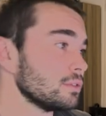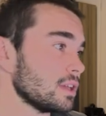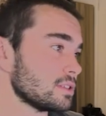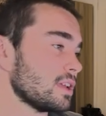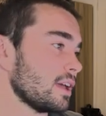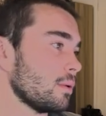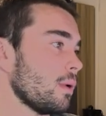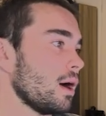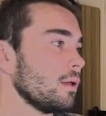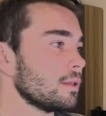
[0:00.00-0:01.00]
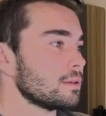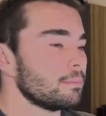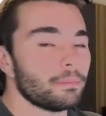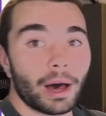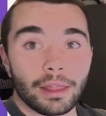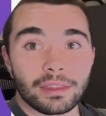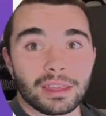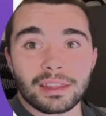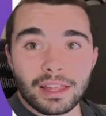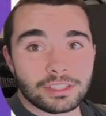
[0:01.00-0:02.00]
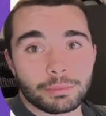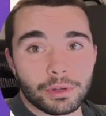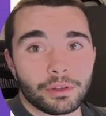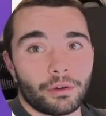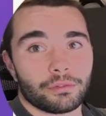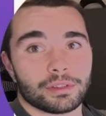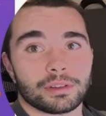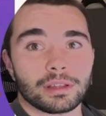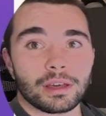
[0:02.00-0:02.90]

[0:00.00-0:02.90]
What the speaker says: does take a while. But that's the beauty of it.